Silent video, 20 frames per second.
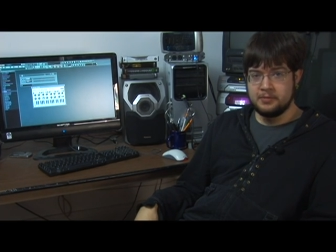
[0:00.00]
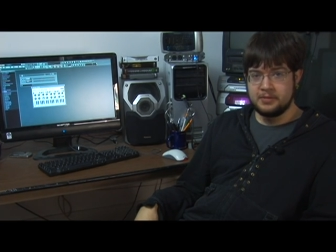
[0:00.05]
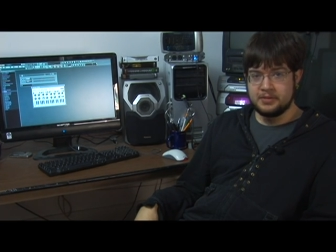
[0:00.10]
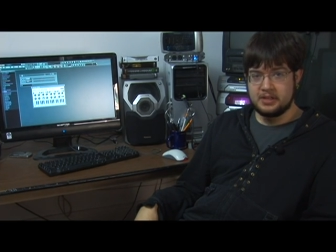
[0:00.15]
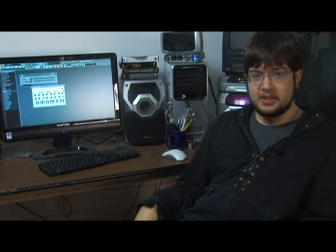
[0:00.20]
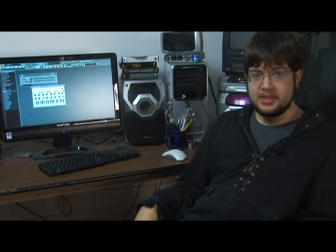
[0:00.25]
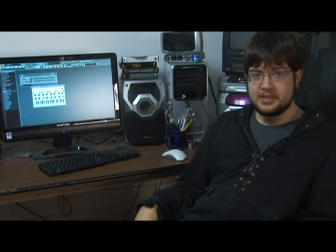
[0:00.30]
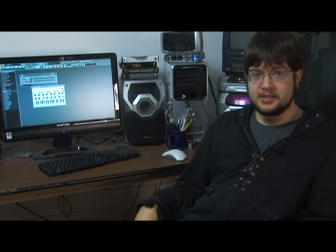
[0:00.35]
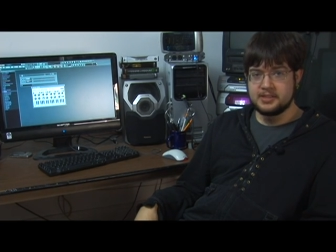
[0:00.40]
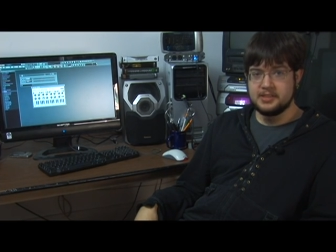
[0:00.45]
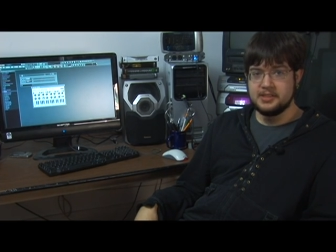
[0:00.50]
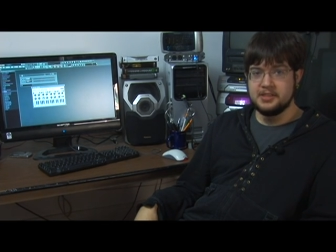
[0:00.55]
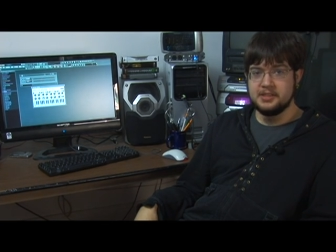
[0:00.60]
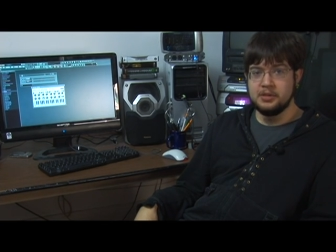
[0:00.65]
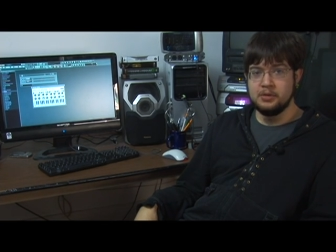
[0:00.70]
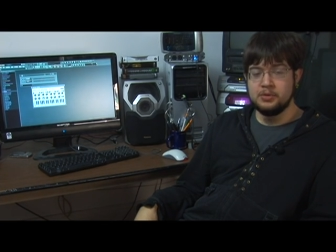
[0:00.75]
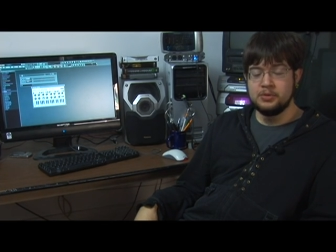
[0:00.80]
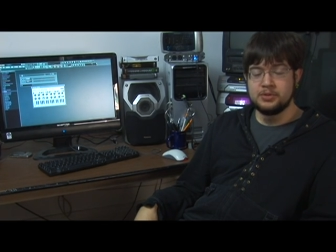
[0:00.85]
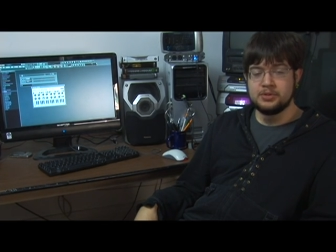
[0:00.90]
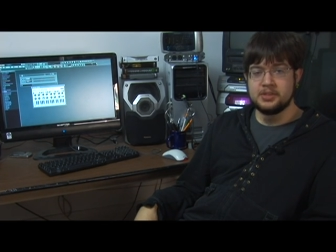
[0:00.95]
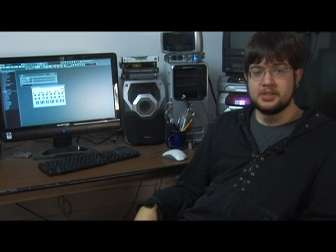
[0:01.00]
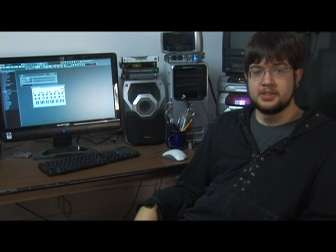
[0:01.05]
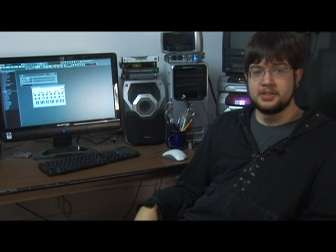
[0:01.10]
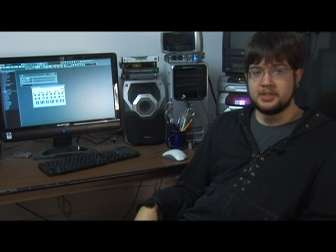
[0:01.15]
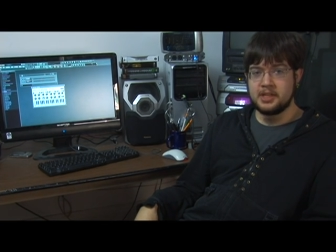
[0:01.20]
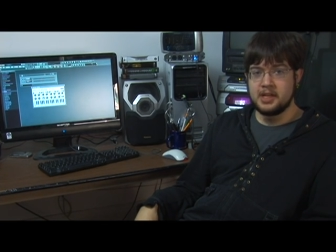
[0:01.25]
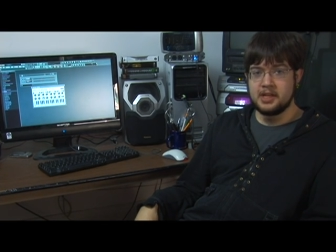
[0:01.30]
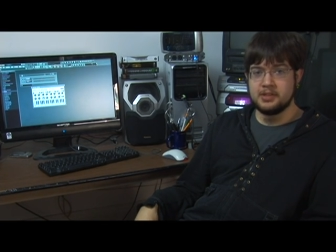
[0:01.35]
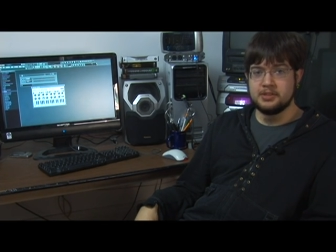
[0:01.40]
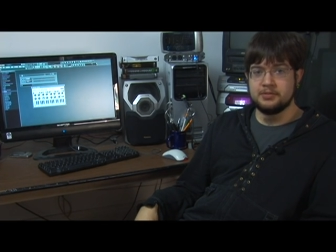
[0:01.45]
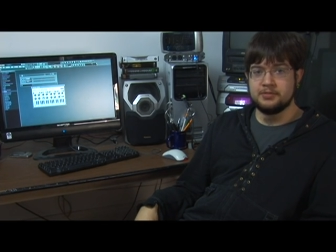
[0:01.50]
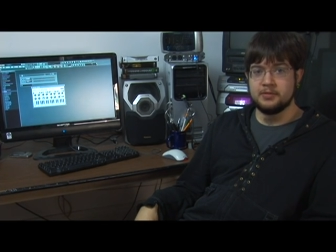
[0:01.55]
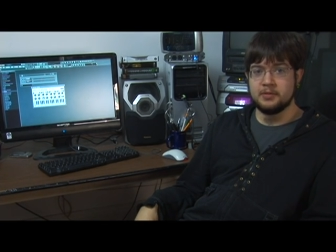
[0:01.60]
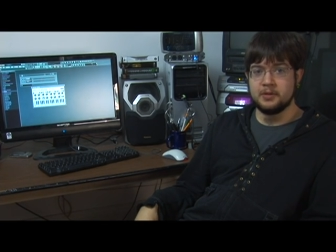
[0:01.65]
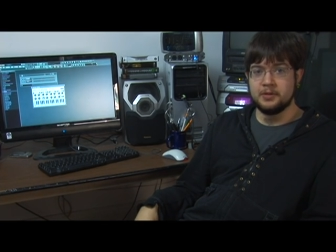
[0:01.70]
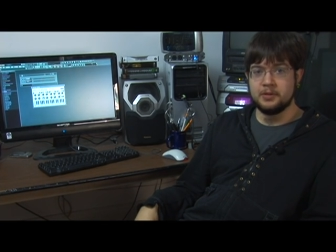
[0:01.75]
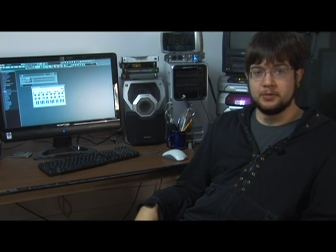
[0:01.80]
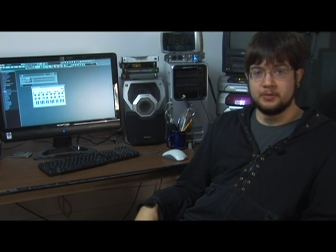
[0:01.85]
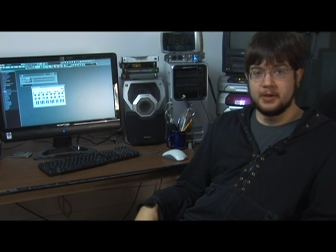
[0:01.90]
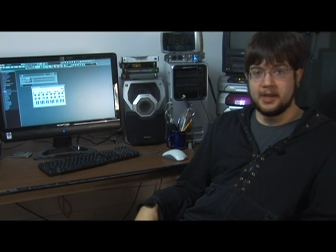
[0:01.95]
velocity usually stands
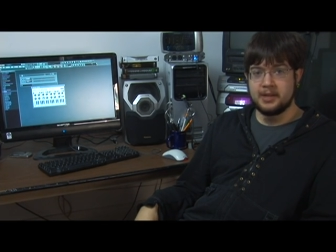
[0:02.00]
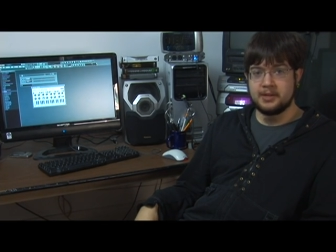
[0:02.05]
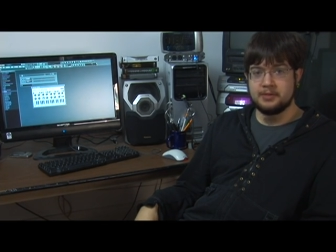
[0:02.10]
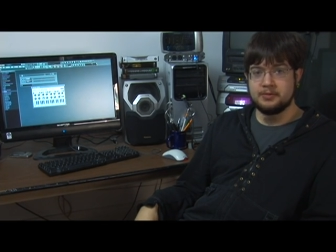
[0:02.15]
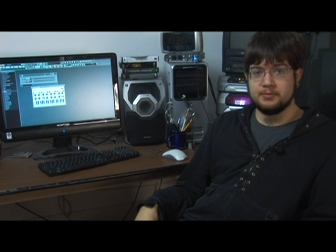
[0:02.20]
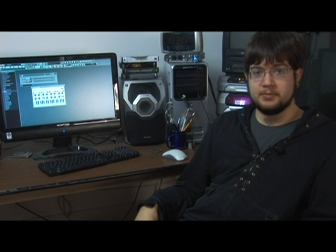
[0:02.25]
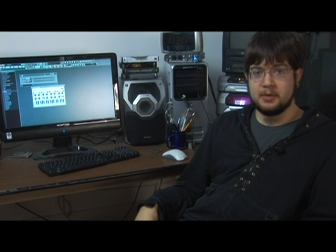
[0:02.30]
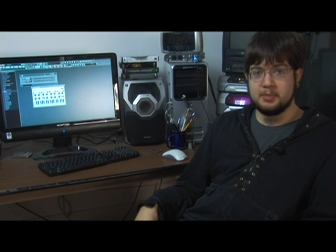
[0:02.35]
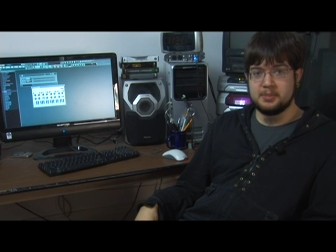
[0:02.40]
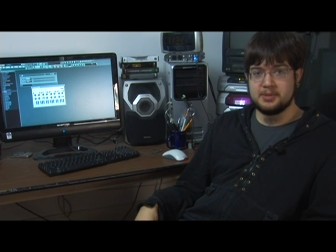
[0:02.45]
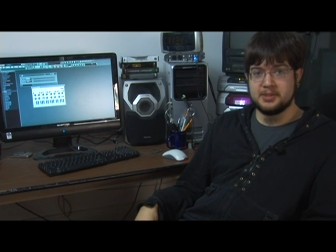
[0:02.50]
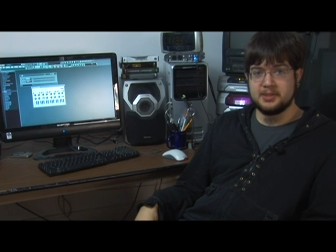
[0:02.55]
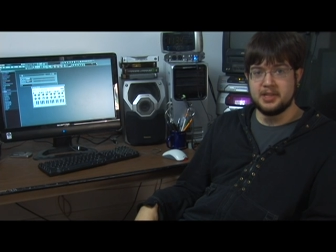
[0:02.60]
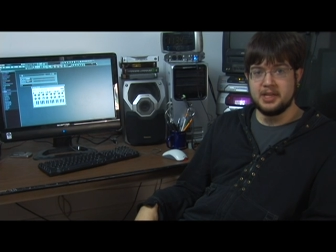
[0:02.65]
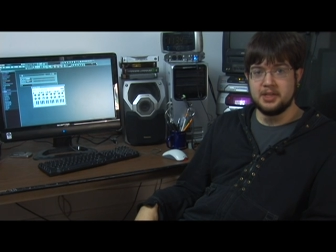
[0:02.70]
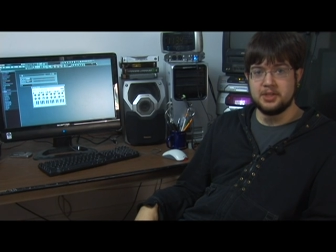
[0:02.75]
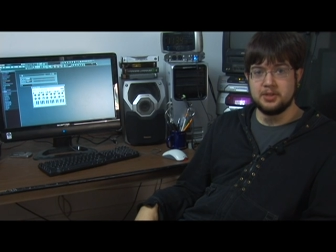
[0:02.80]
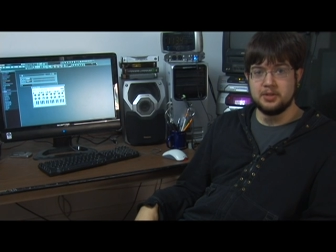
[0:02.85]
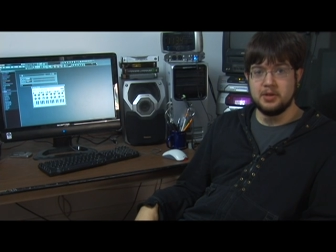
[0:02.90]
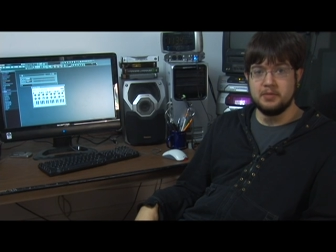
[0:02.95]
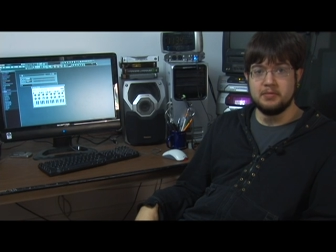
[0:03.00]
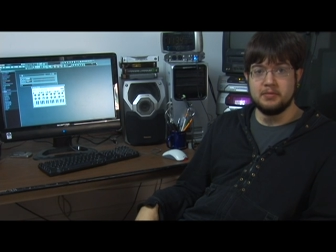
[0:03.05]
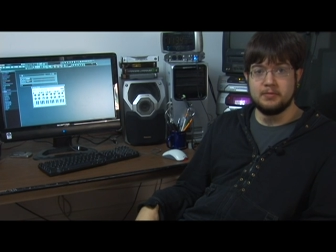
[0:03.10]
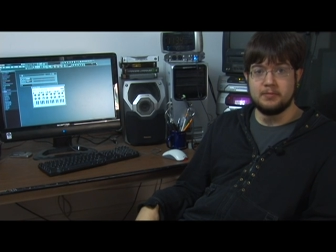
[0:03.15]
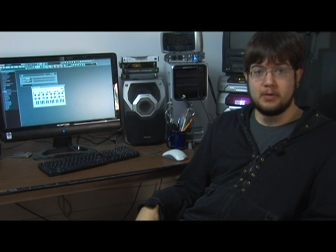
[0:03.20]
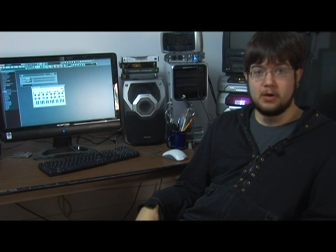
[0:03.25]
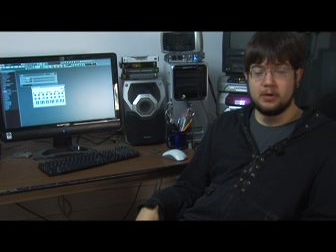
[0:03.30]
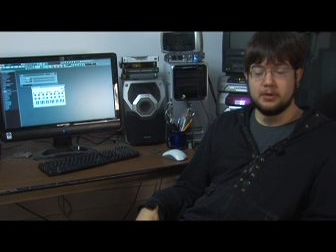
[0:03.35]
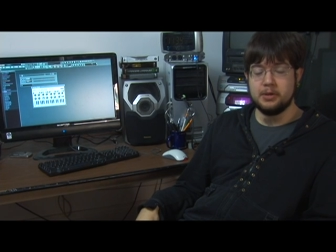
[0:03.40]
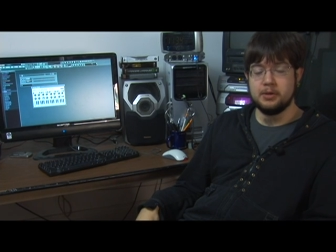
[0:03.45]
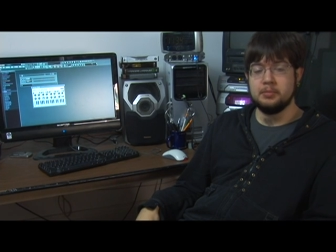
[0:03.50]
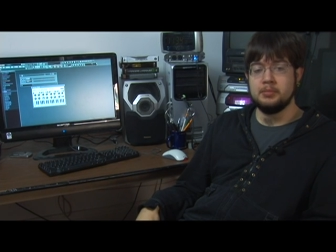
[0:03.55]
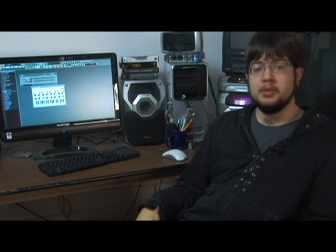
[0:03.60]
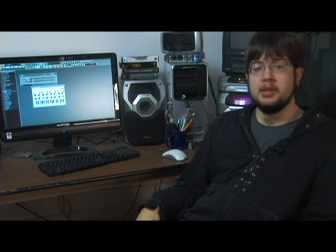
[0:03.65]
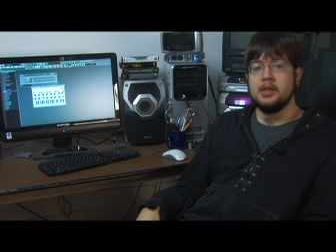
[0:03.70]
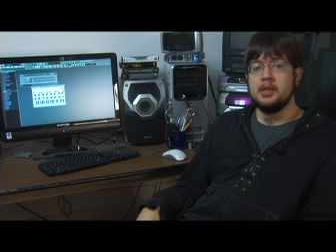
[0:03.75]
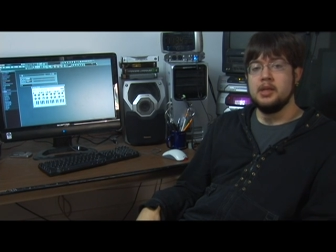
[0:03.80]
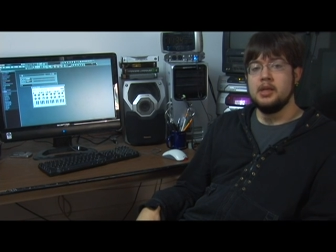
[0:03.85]
for a direct representation of the volume.